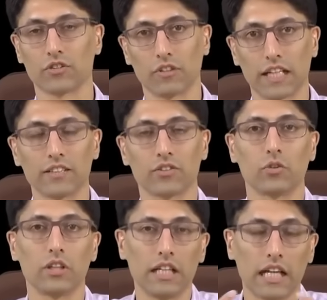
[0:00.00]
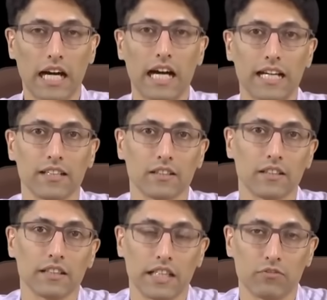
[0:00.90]
Right? So a
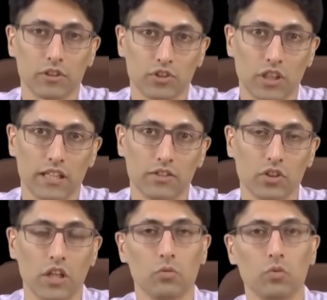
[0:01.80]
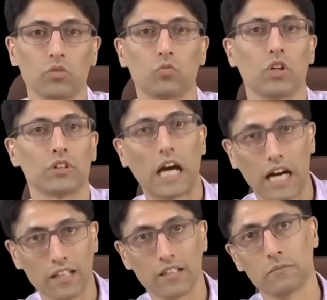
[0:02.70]
higher level judge wouldn't want
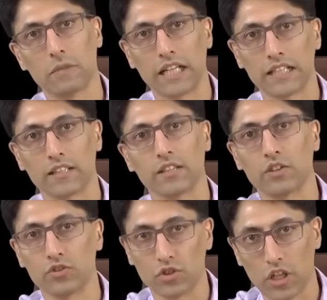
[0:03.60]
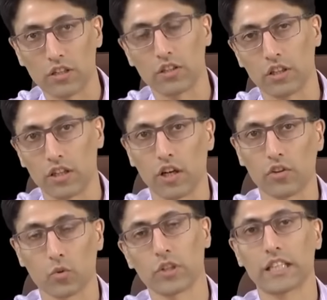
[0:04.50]
to undermine the
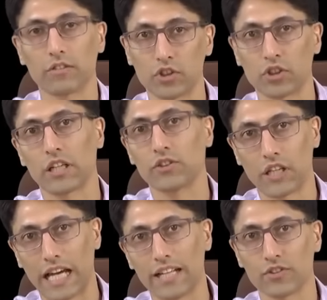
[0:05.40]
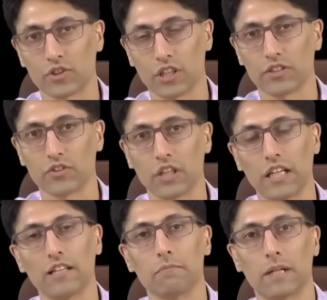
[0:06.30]
authority of a judge as judge
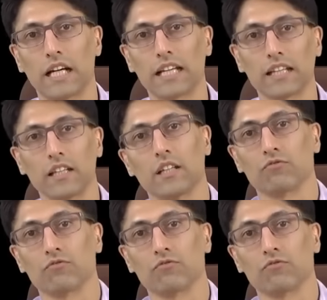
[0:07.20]
by